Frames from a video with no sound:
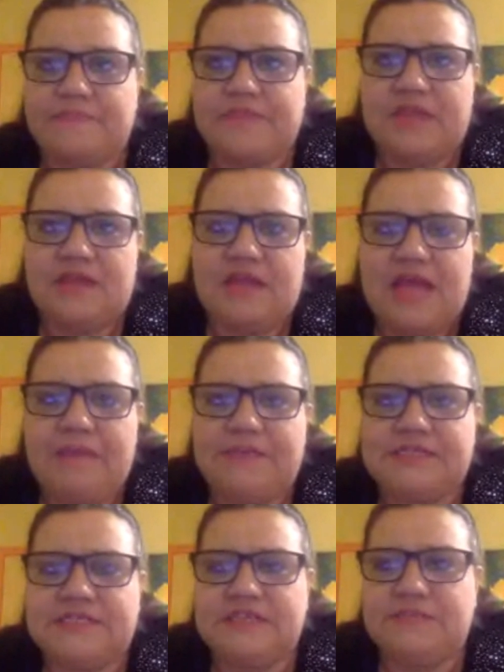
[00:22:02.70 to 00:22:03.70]

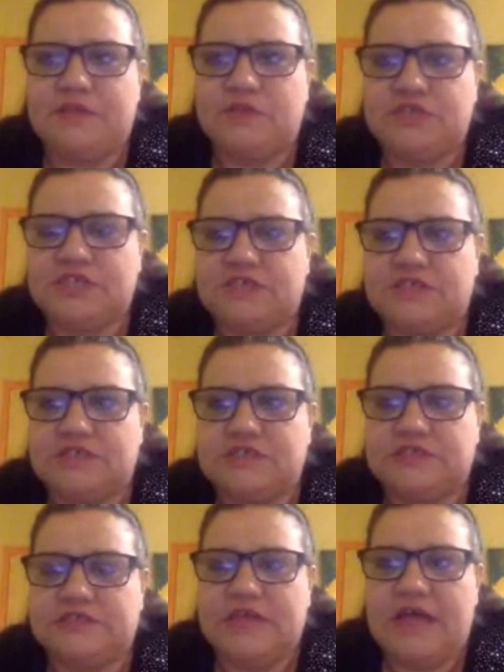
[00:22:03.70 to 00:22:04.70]
epistemological
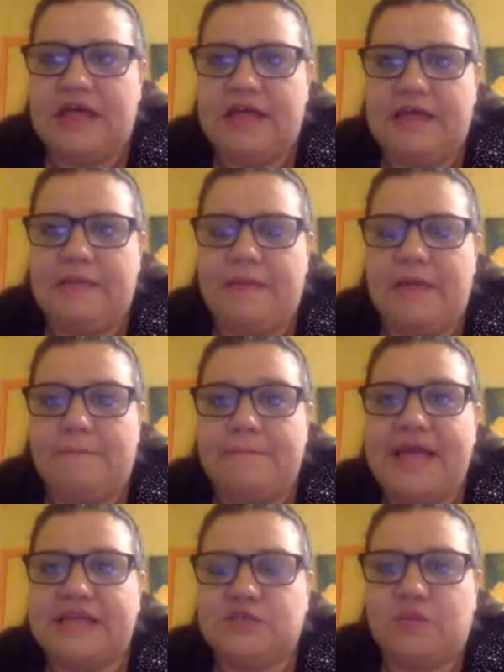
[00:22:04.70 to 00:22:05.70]

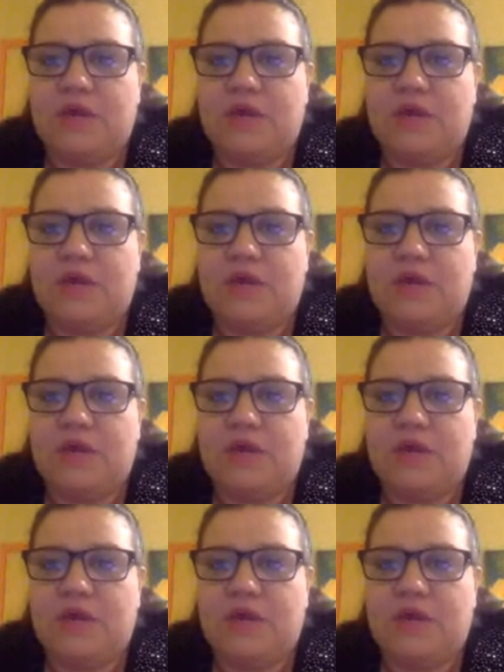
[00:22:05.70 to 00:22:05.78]
mess